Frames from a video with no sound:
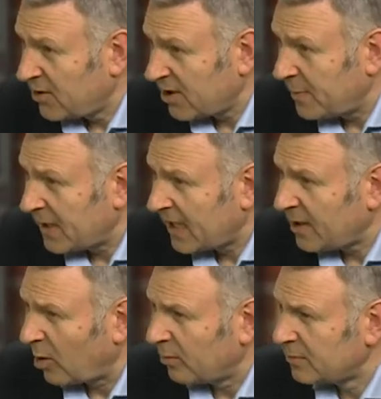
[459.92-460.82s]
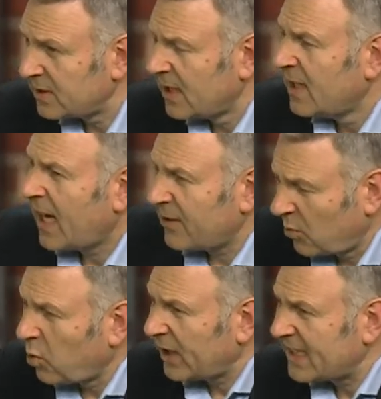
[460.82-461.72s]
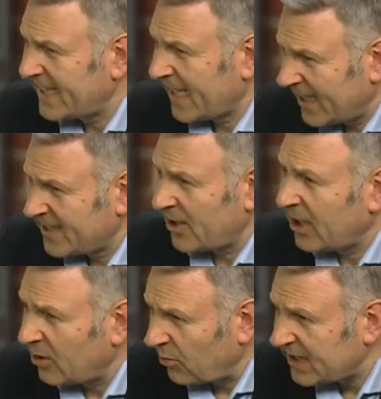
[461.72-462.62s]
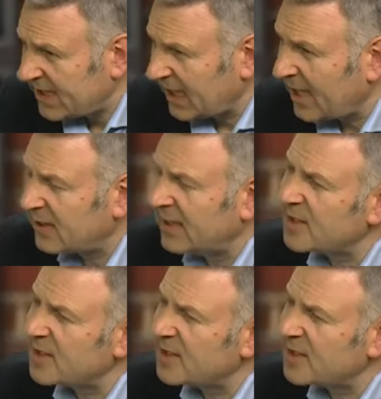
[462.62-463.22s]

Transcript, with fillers: anticipate any problems? To what extent is there any risk left